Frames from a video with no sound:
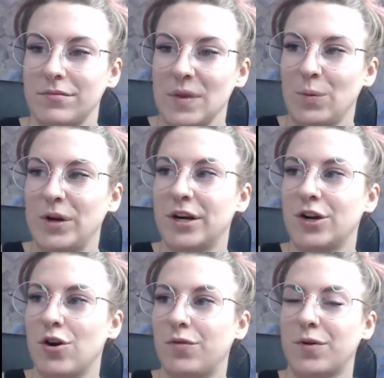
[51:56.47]
we're gonna
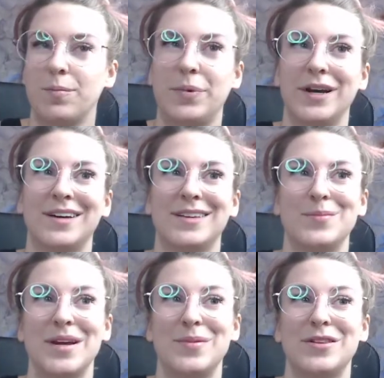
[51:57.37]
go from big and then
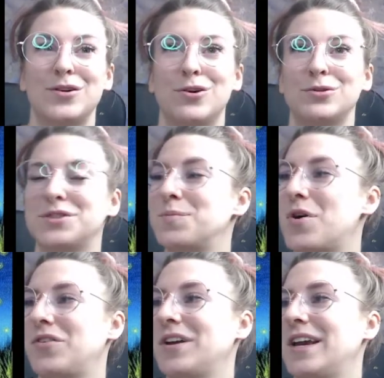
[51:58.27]
maybe they'll go
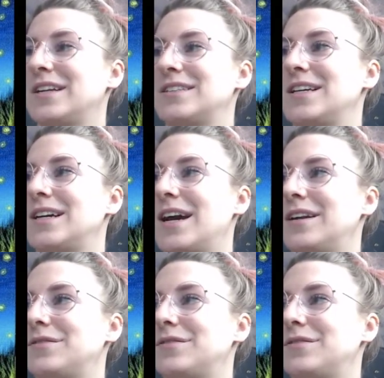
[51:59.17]
small again as they kind of